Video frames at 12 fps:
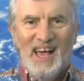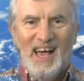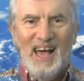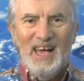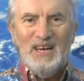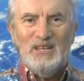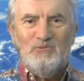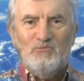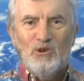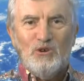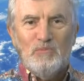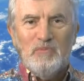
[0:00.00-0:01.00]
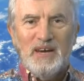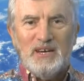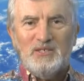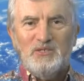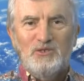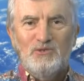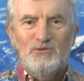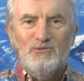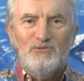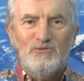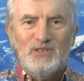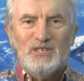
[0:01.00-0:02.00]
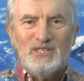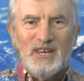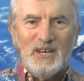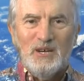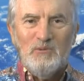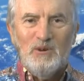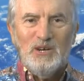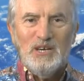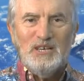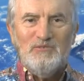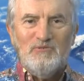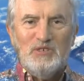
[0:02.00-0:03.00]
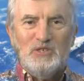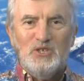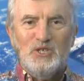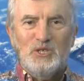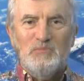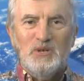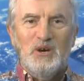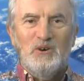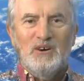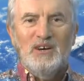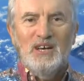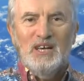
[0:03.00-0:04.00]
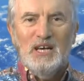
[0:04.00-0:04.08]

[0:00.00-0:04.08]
And welcome back to Think Tech Hawaii Research in Manoa.